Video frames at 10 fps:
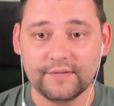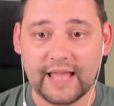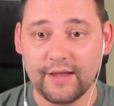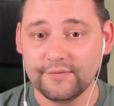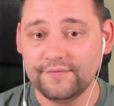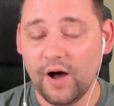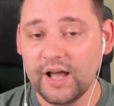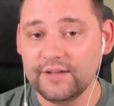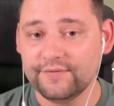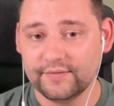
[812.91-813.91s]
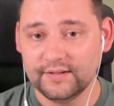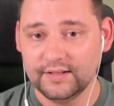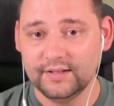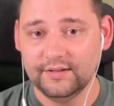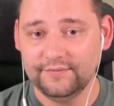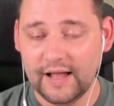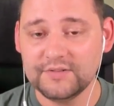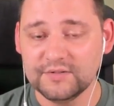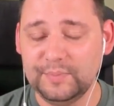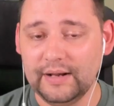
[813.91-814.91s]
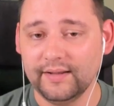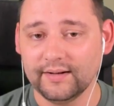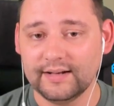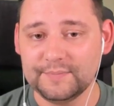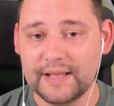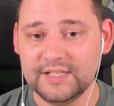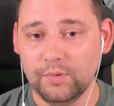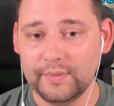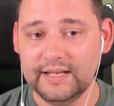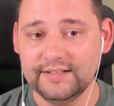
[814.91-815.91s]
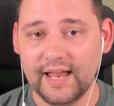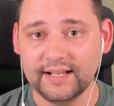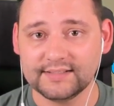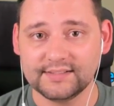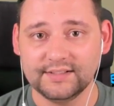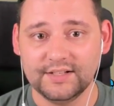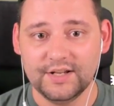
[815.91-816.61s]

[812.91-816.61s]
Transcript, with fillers: Okay, 5,000 billion. That's basically what we need next.